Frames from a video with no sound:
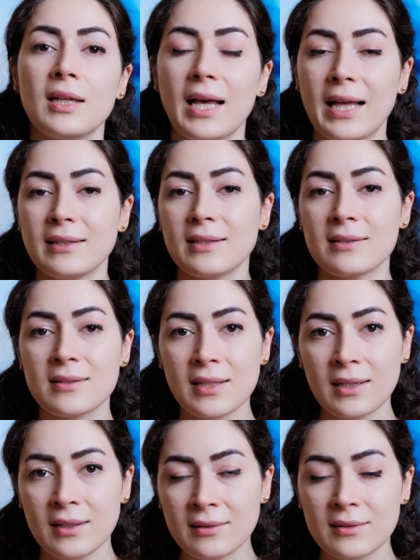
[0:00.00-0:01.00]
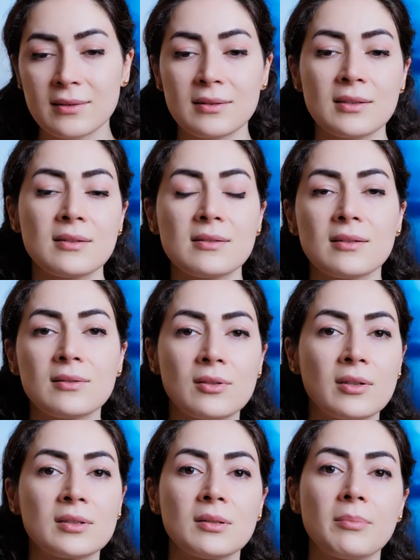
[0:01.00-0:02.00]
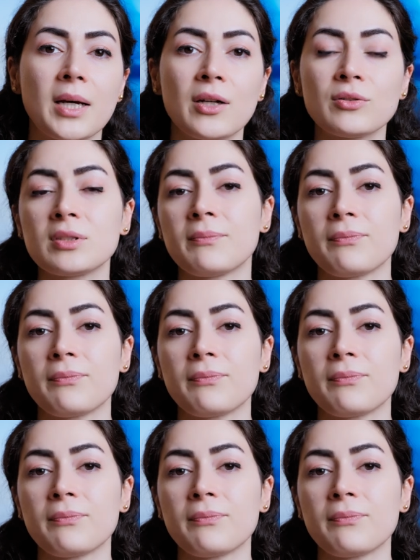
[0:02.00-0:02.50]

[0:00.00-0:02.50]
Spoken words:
And the second thing they talked about